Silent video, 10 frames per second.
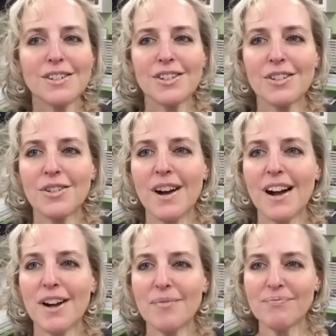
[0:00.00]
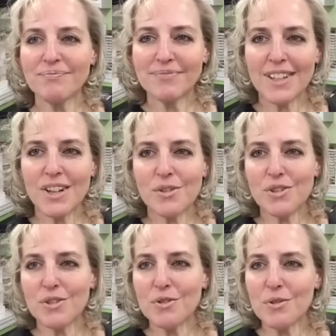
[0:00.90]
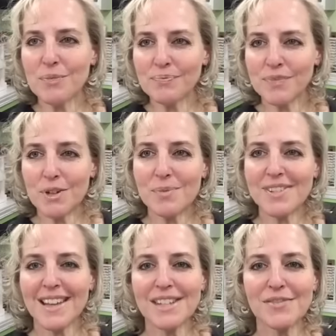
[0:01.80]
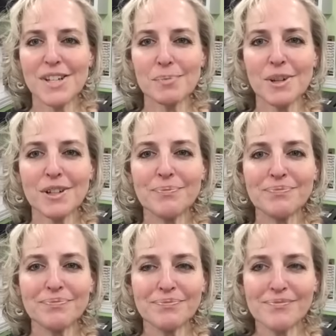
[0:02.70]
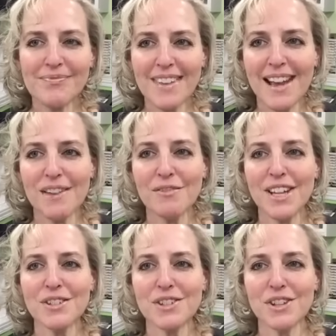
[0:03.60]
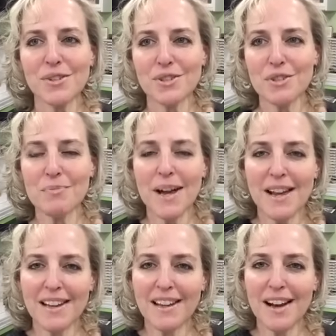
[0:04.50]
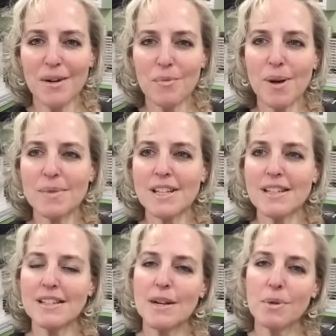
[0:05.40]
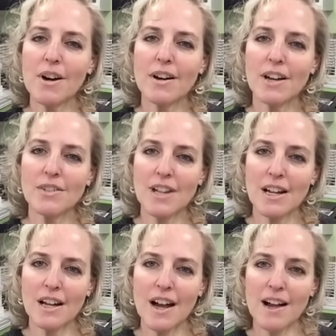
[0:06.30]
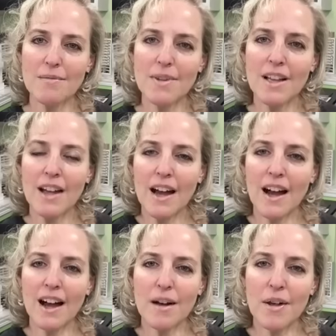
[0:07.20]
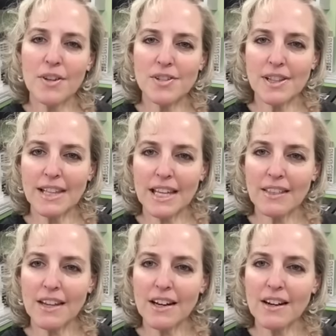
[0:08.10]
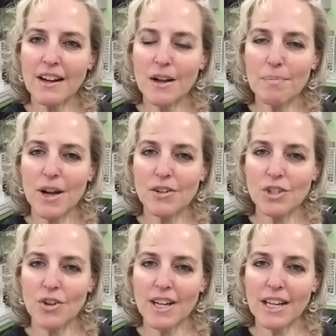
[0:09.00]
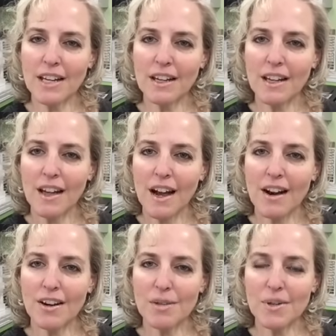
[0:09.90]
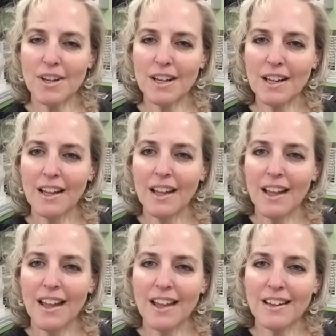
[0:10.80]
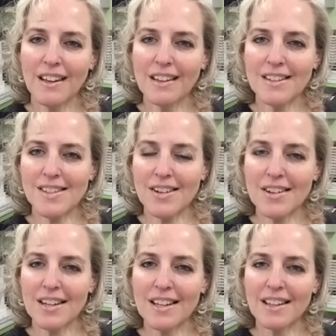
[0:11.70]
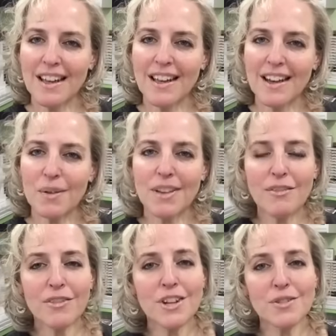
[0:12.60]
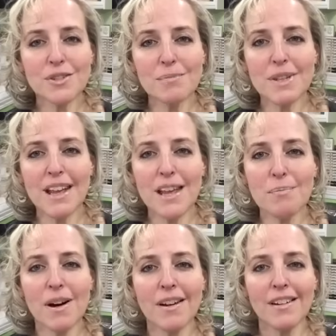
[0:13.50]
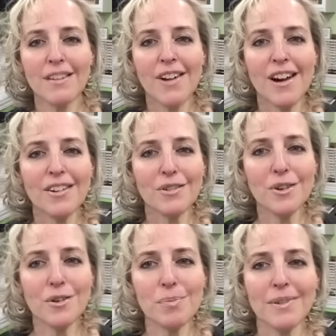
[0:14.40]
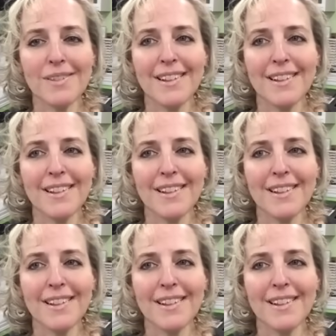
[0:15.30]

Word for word: to um, go to, oops, that's Facebook, I invite you to go to my um, website, stampyourartout.com. Uh, there's a link there about joining our community and getting the starter kit, and I would love for you to be a part of our group.